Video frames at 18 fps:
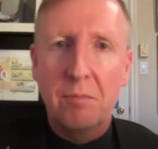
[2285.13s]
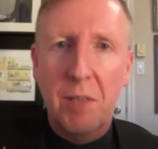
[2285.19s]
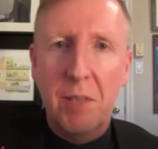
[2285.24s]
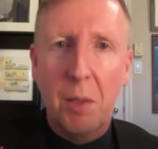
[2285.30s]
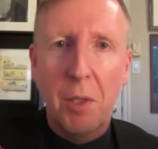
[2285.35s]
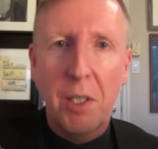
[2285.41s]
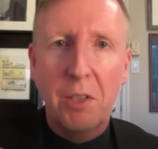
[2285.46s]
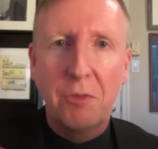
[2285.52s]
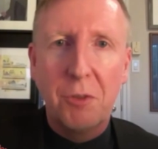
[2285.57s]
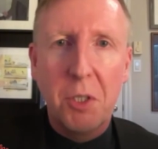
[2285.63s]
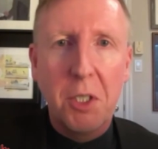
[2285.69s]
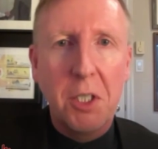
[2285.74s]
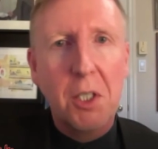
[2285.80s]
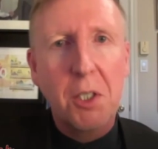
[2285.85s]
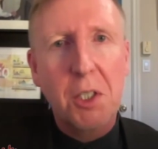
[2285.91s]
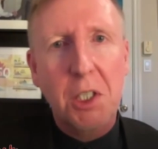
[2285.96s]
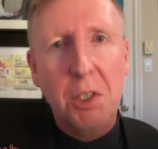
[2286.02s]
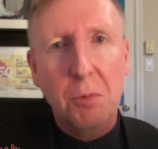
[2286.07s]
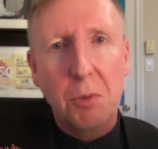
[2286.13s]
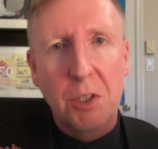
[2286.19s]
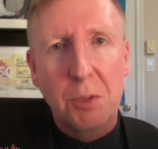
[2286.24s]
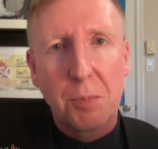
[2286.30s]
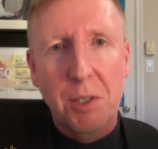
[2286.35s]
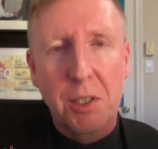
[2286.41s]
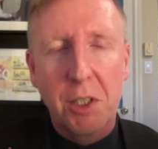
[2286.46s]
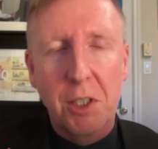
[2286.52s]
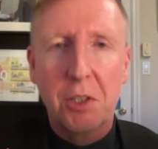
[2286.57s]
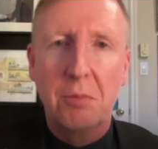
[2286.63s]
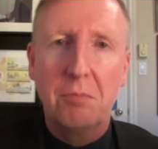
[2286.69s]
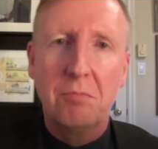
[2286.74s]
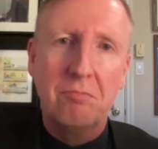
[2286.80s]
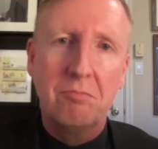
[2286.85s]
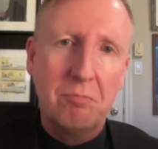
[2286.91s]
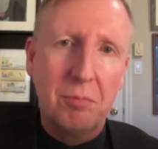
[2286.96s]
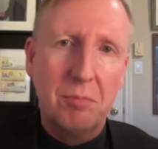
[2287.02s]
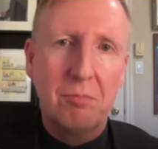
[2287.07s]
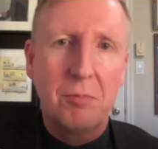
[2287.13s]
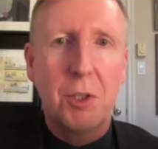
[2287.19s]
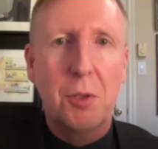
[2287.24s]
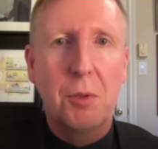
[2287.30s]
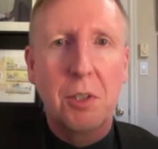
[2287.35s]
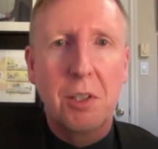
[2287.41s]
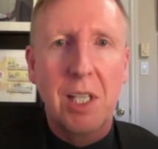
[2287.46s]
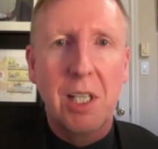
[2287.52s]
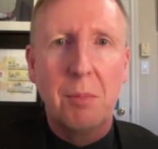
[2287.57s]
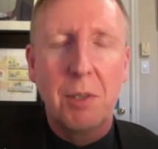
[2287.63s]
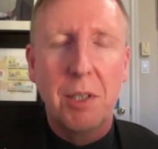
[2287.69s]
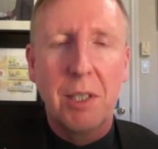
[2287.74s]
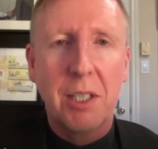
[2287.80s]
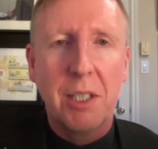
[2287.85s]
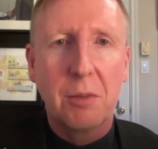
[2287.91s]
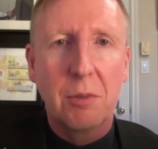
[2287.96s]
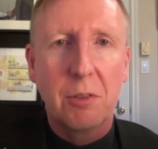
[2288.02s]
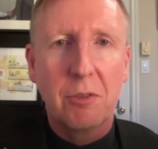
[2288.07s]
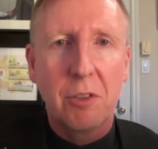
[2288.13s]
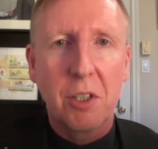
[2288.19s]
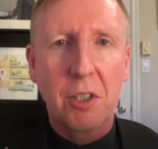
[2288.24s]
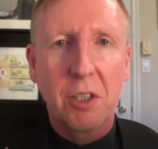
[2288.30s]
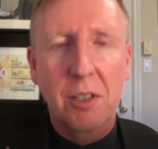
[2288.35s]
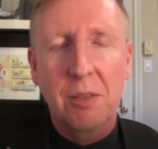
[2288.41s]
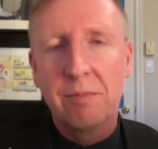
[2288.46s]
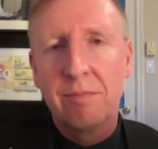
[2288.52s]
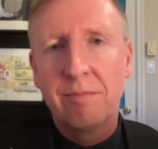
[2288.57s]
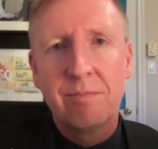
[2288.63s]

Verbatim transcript: They wait a few years, switch position, do the same thing in reverse.